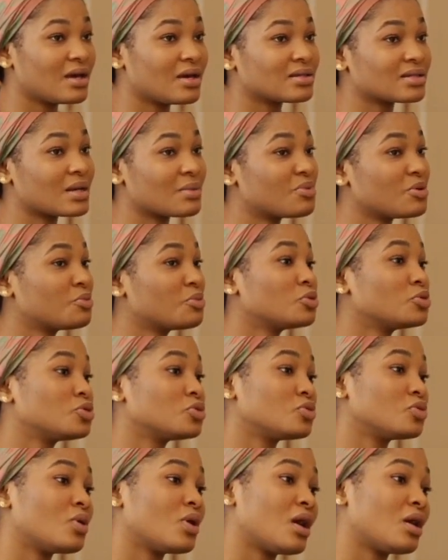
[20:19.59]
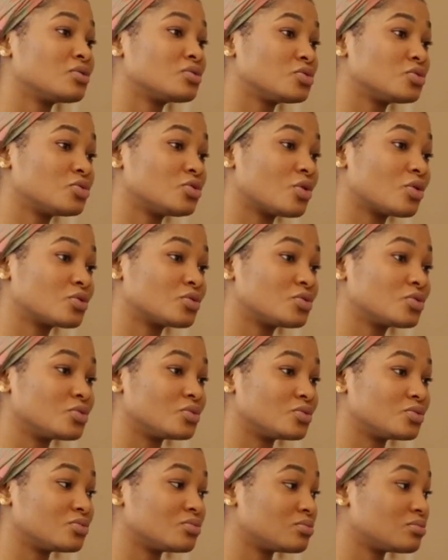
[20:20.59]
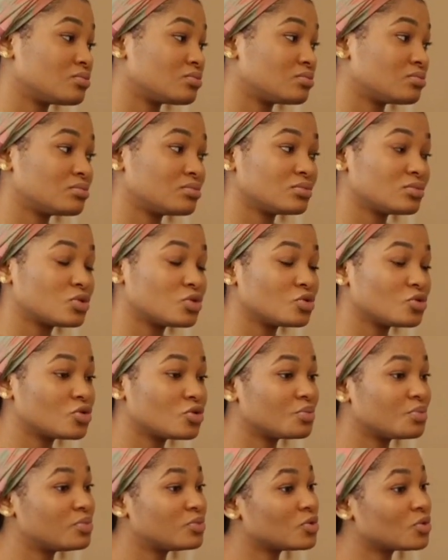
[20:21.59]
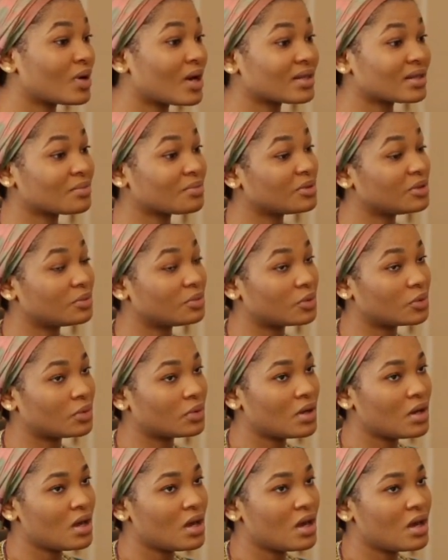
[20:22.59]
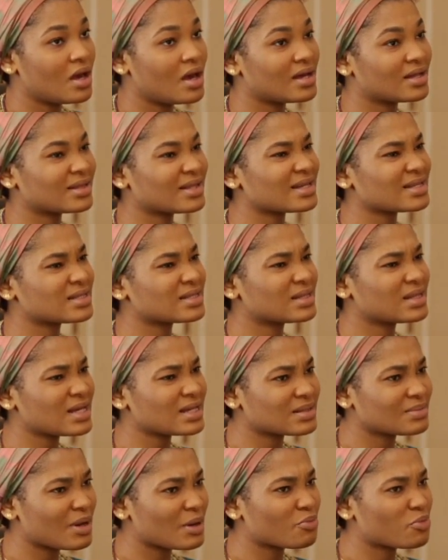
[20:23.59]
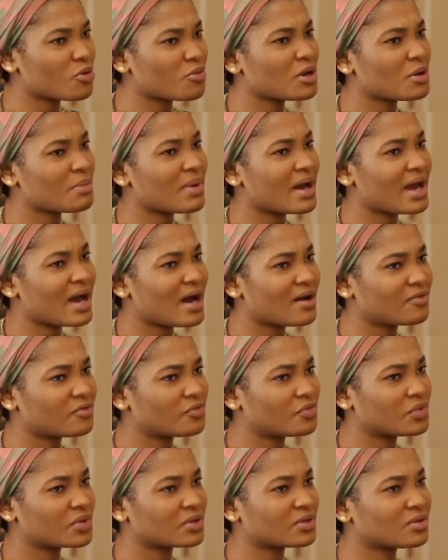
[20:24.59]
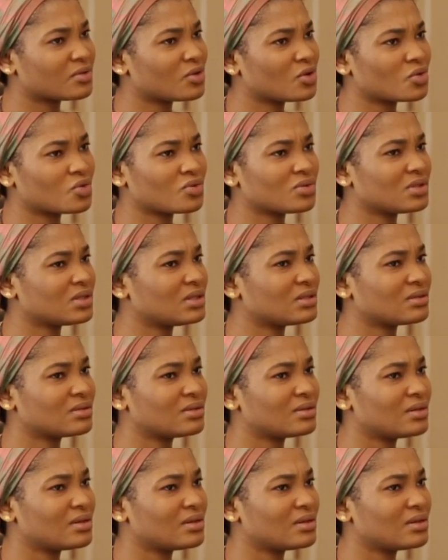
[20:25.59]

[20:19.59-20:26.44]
Some people don't know how to talk to other people, and that's my problem I have with it's not only